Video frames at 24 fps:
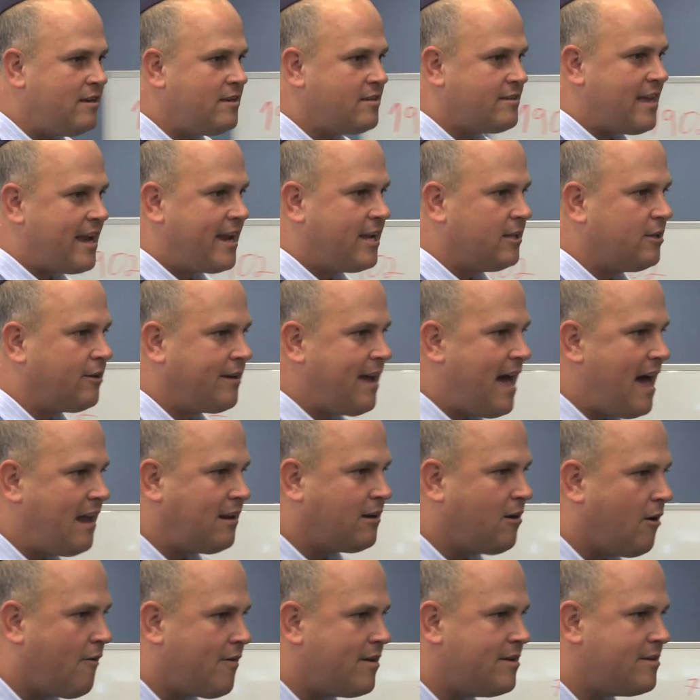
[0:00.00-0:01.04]
secular
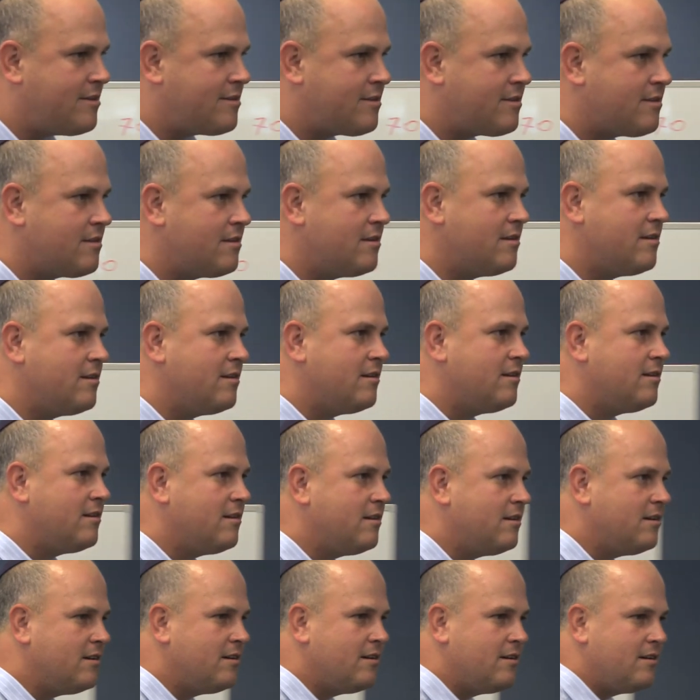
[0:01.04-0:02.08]
categories.
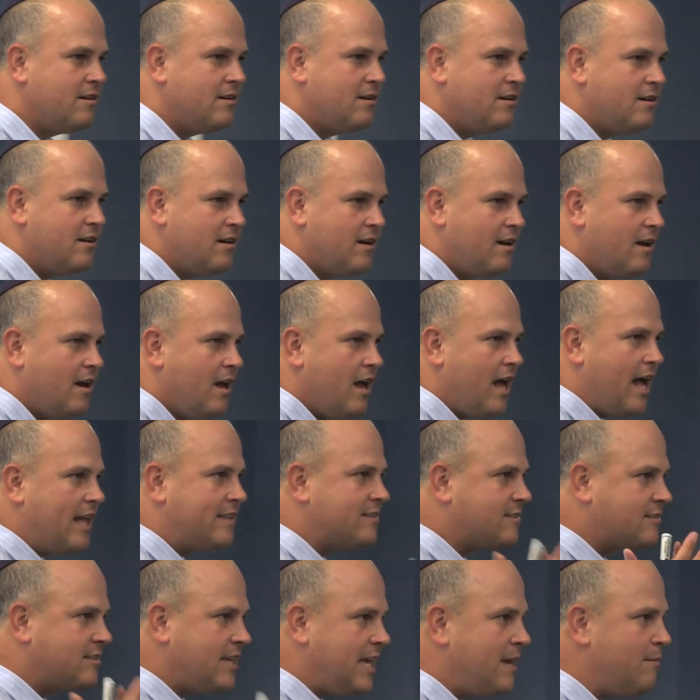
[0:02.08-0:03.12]
It
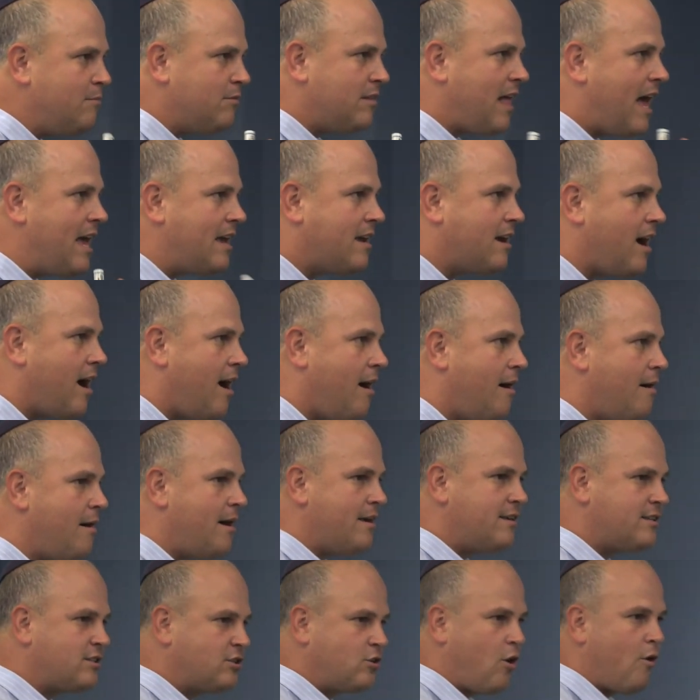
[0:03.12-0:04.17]
seemed like a
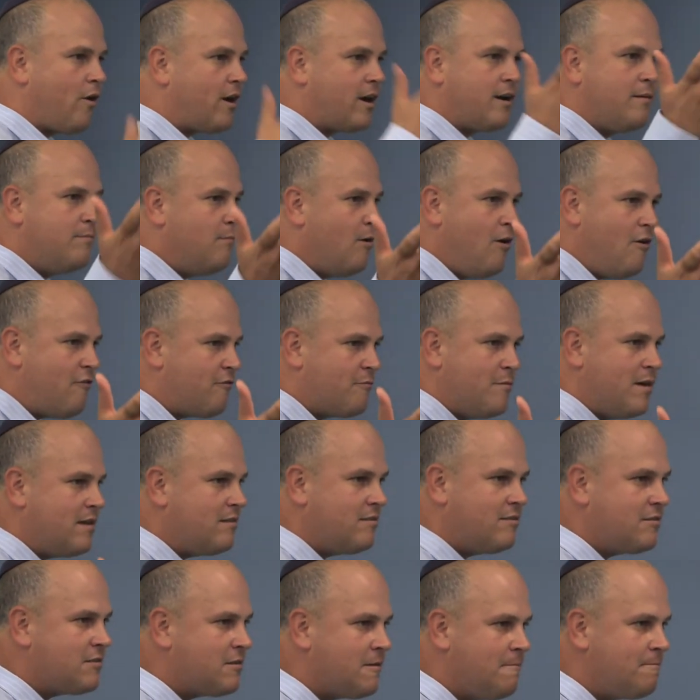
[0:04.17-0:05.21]
historic
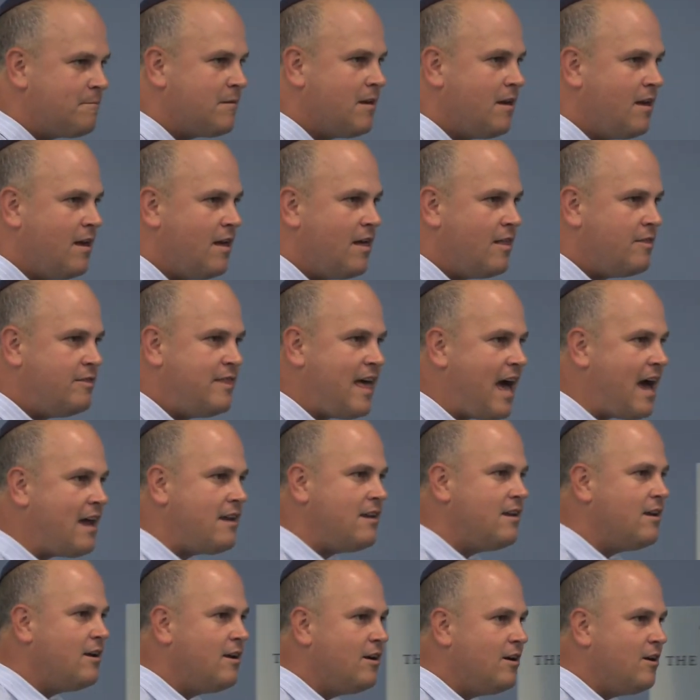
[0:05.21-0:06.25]
movement that
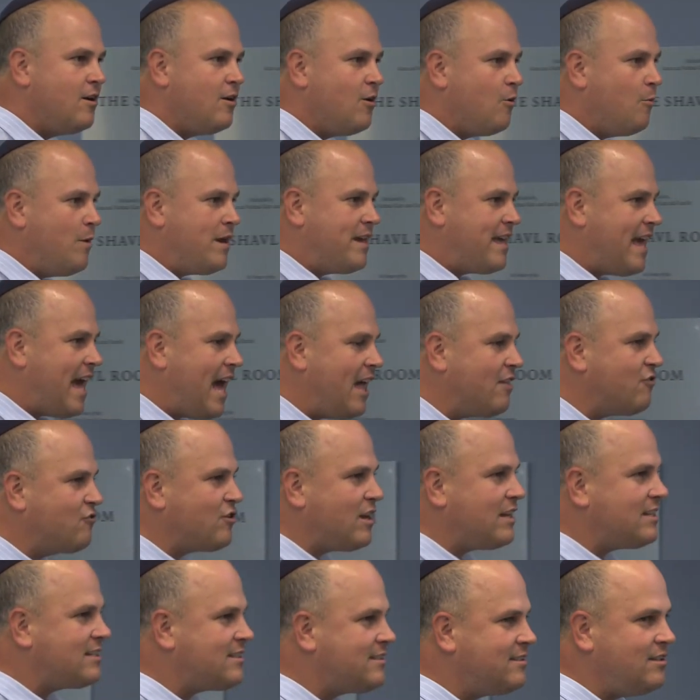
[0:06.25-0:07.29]
we can't
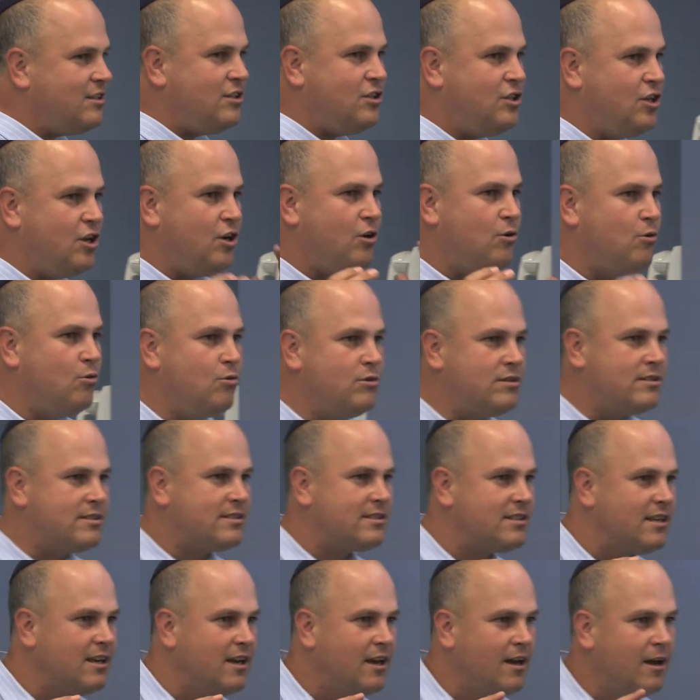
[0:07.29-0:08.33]
just
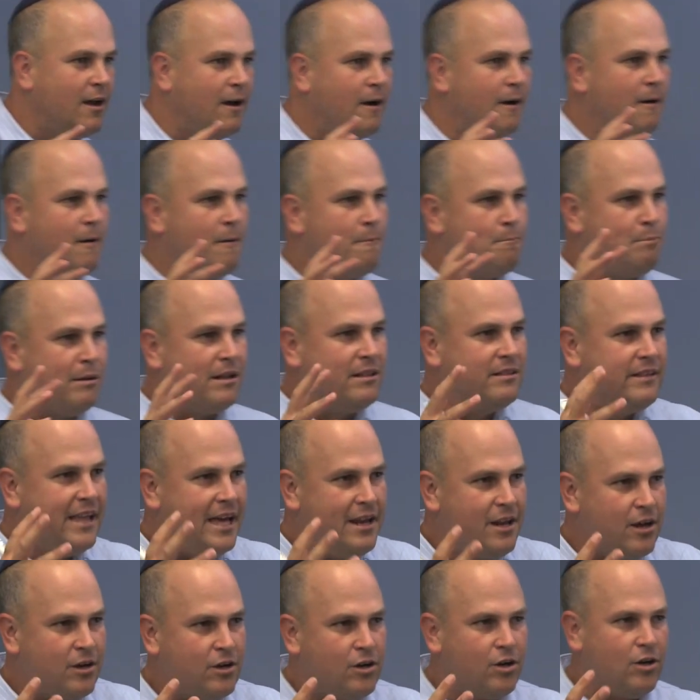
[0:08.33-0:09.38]
use
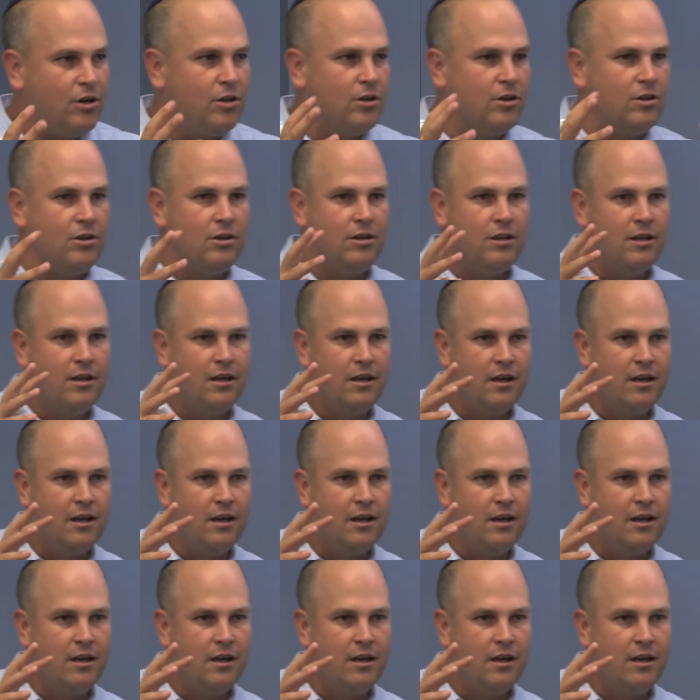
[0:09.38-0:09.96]
political